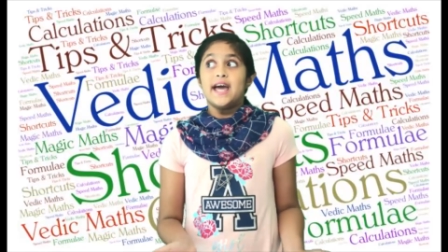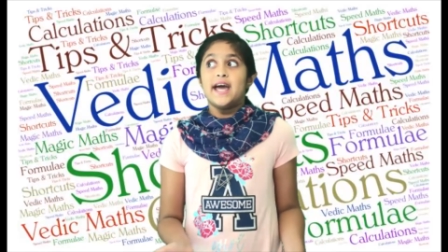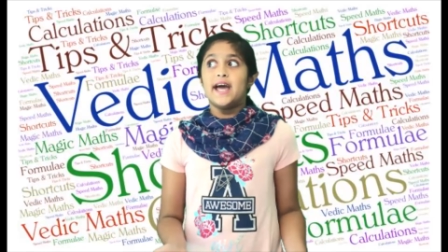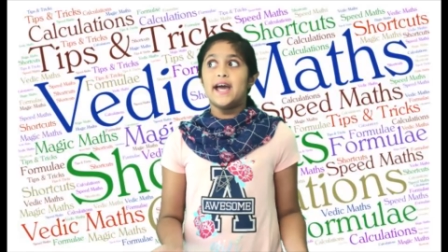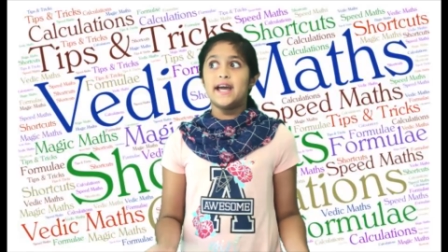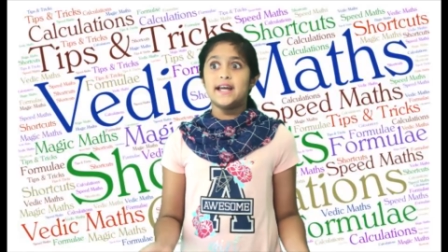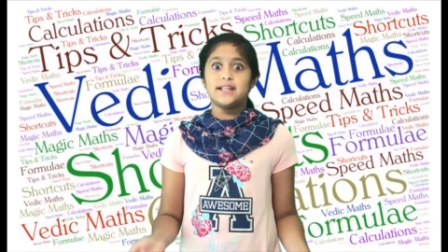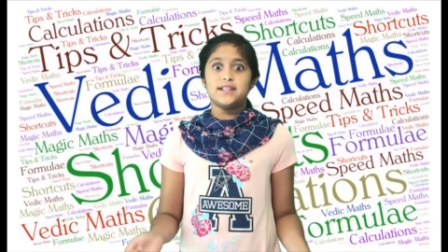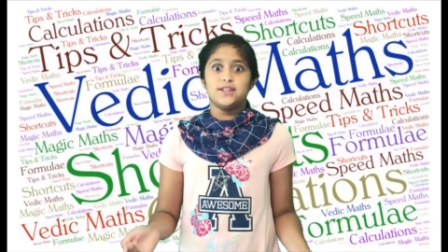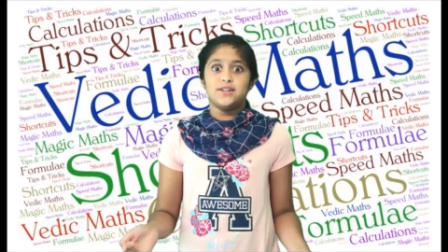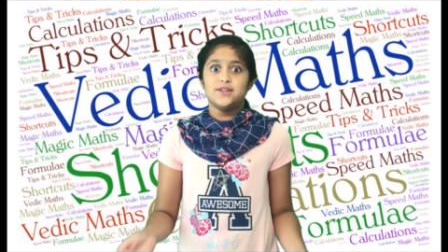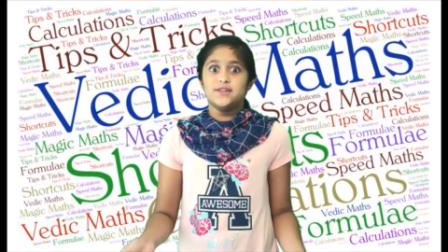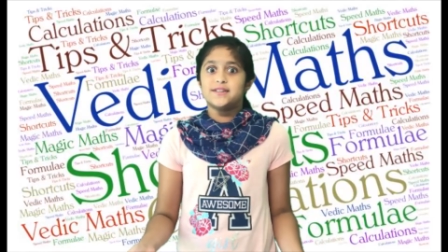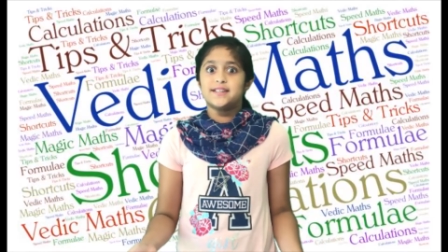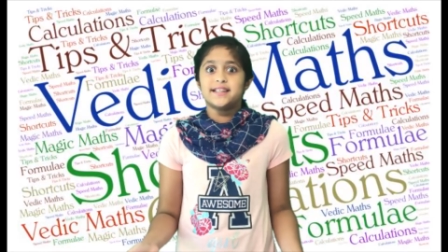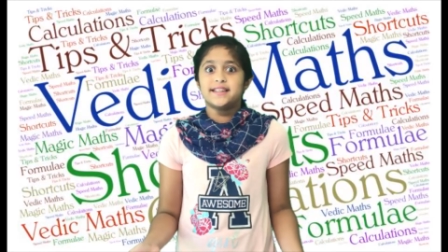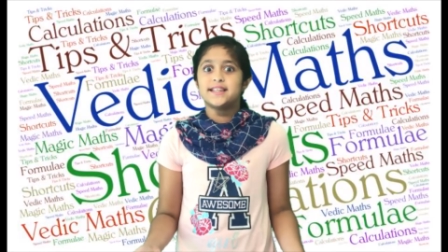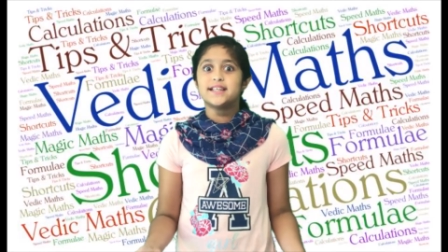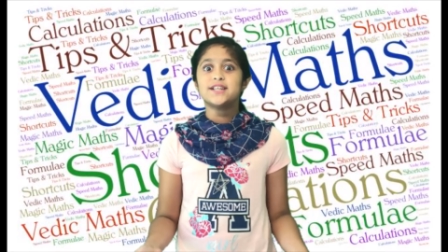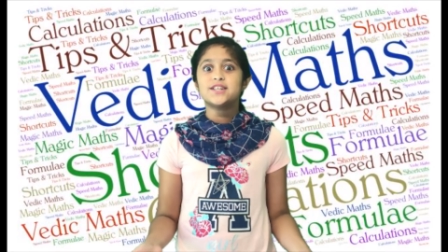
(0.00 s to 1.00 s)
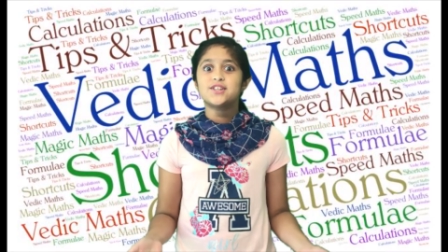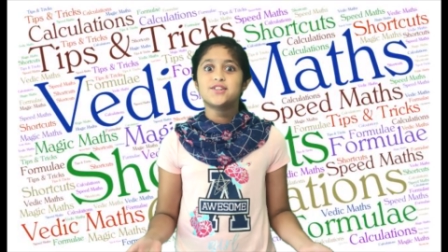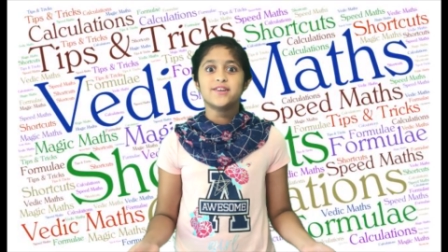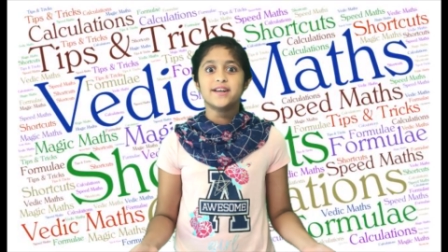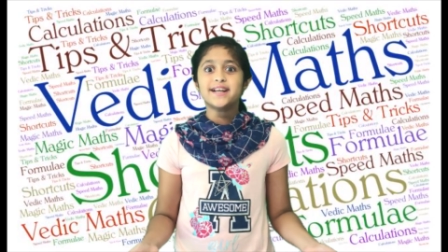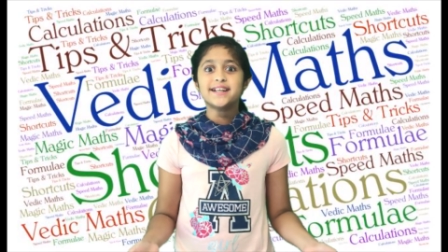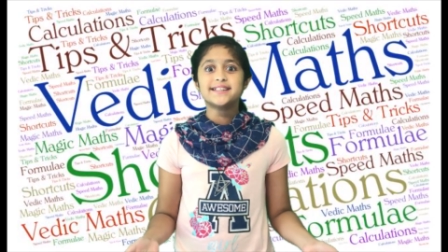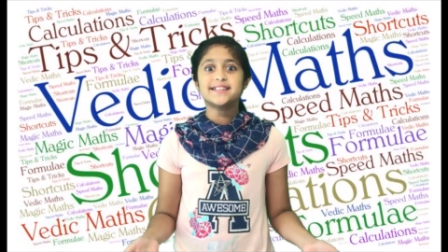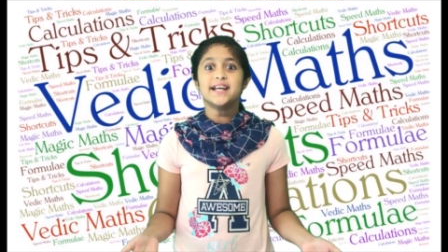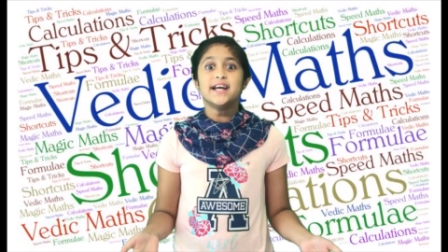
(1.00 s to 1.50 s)
and using these
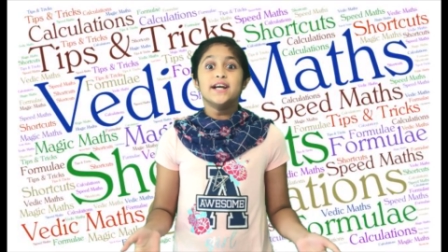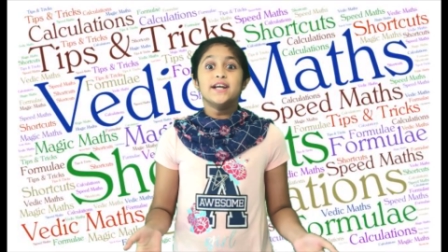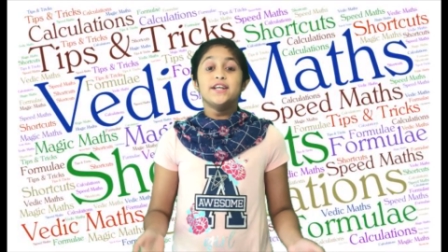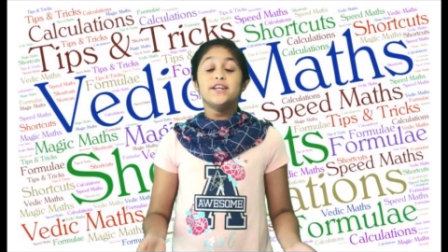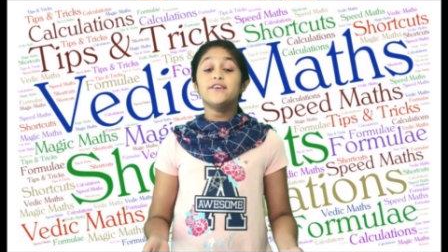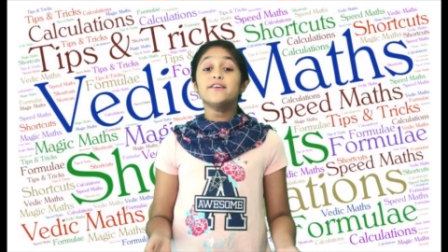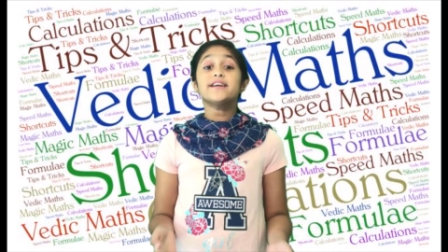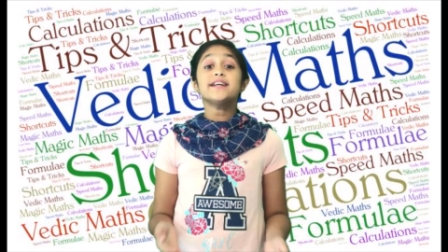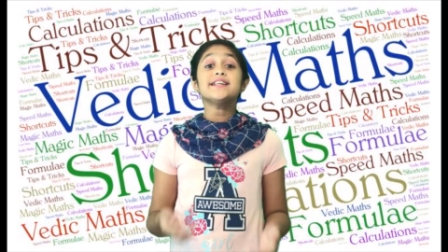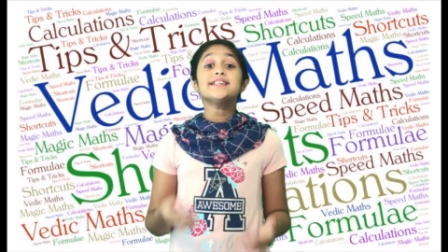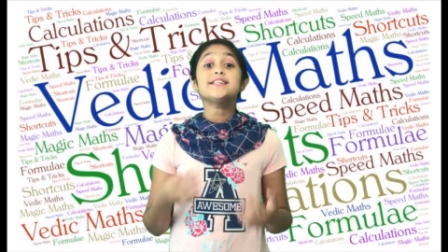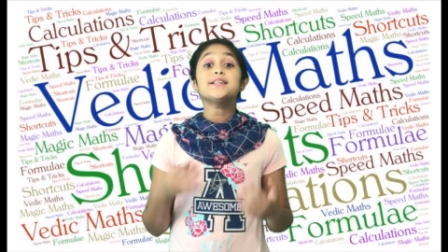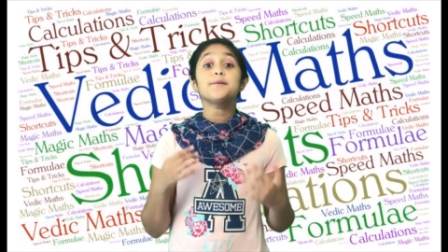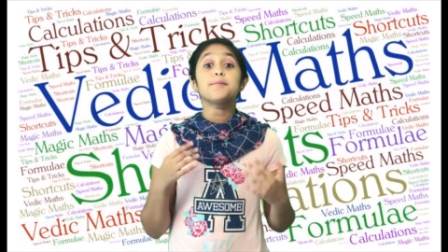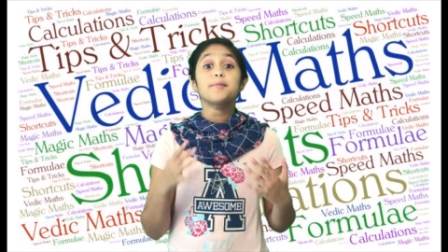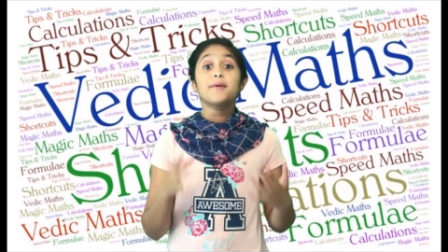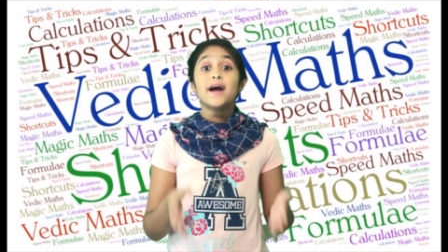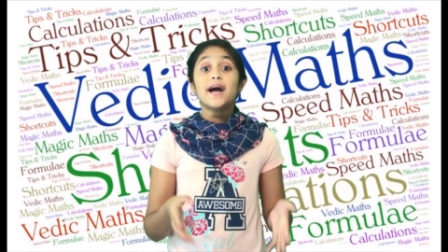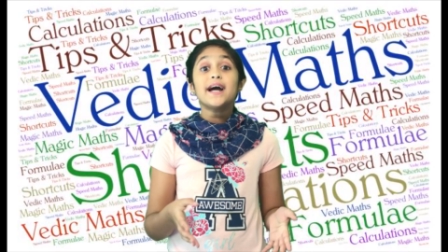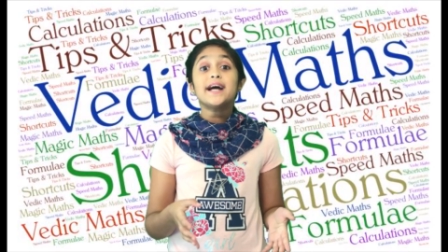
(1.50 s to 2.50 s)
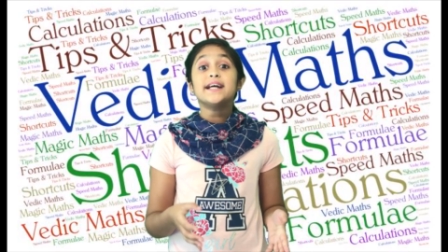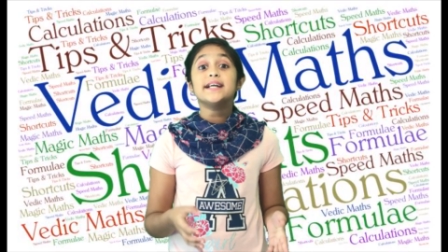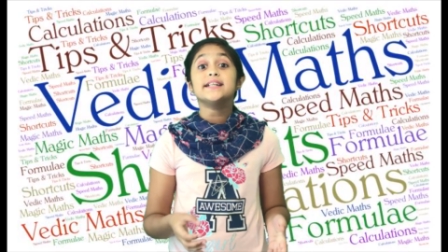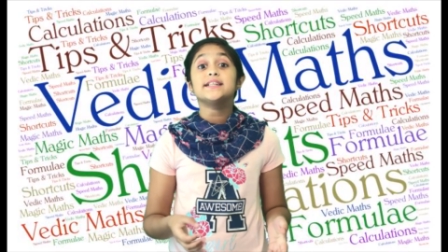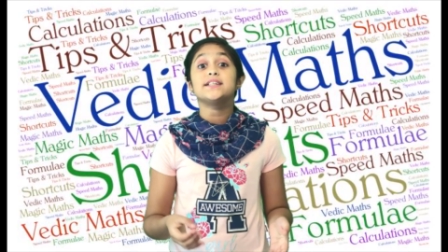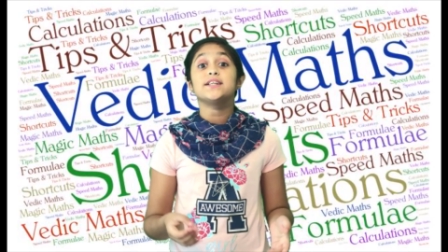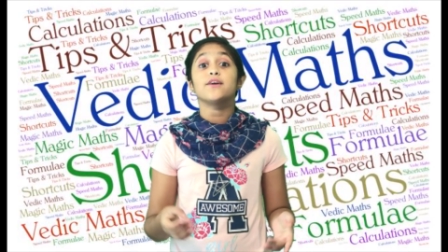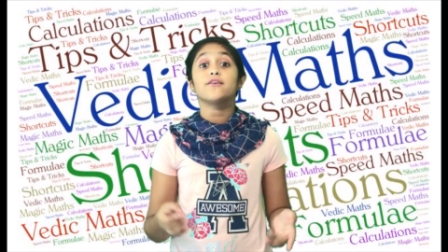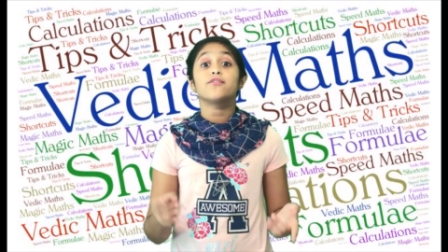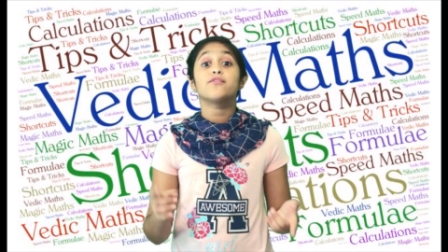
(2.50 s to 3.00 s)
tricks you can
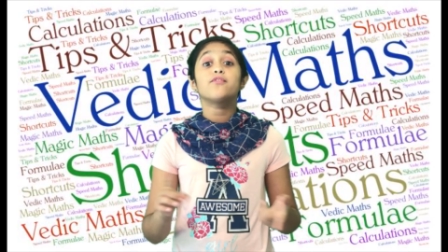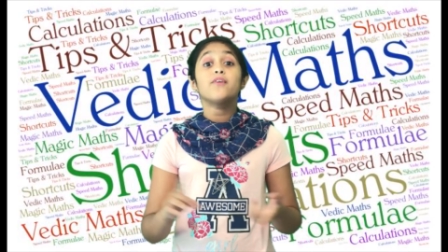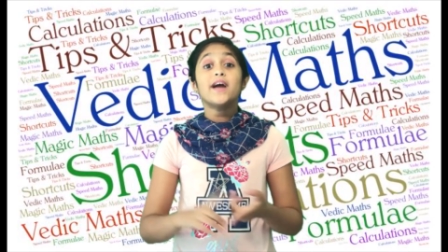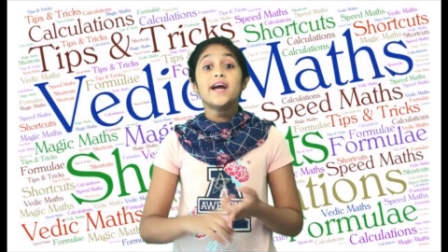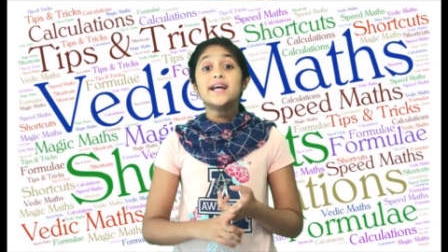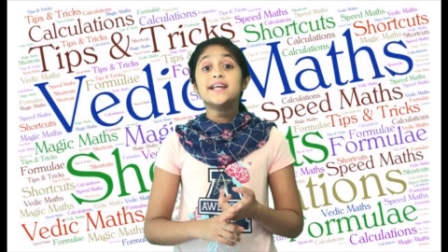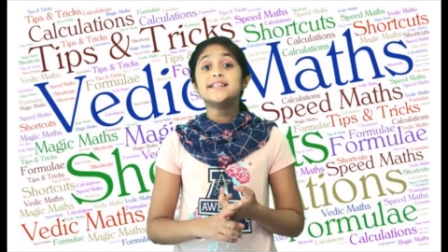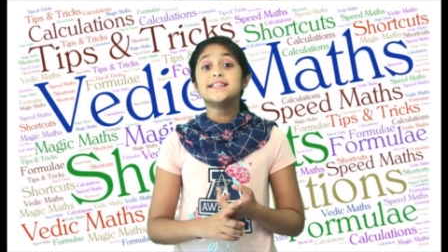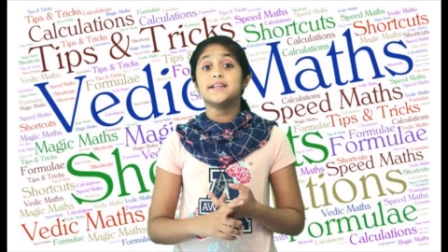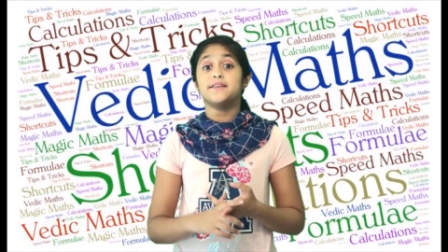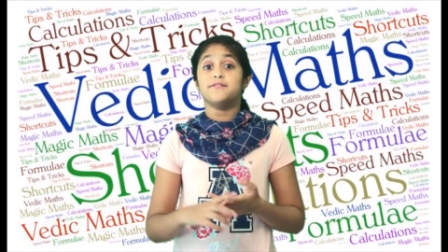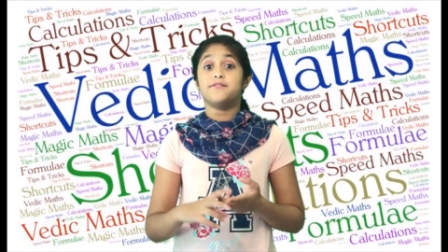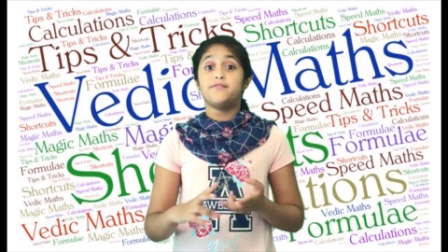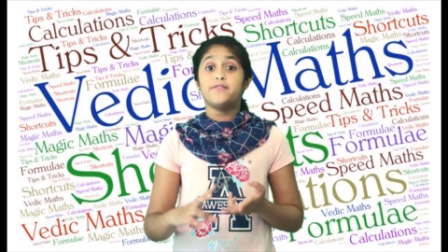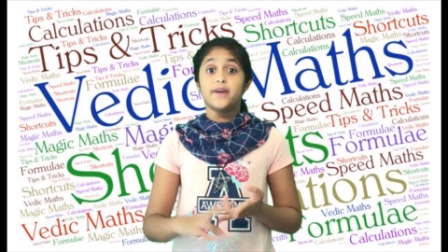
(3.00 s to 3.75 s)
surprise your friends and